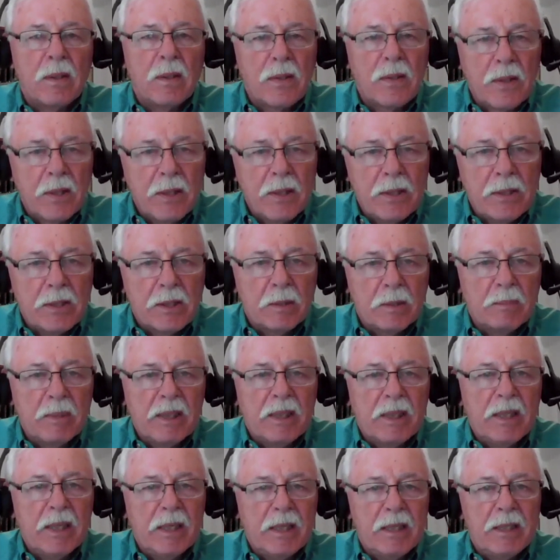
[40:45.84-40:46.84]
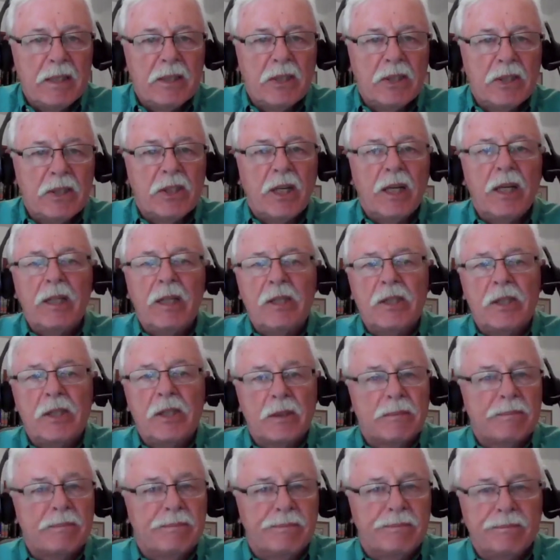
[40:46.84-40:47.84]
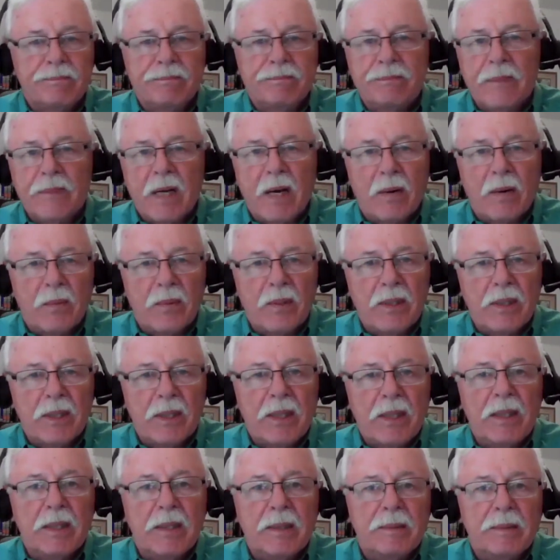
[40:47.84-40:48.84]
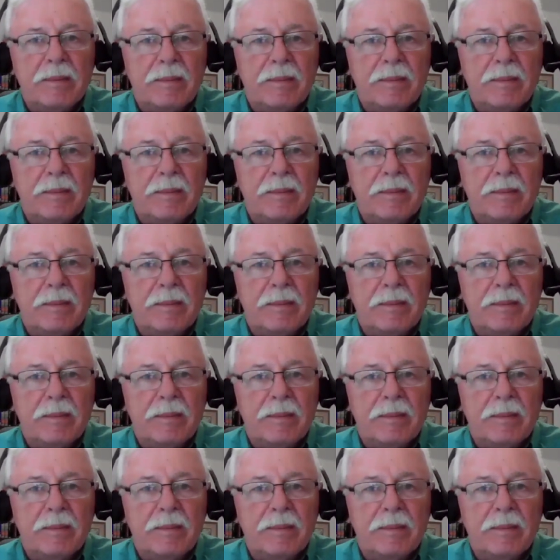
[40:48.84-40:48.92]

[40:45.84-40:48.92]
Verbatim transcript: Things are beginning to change. Not really.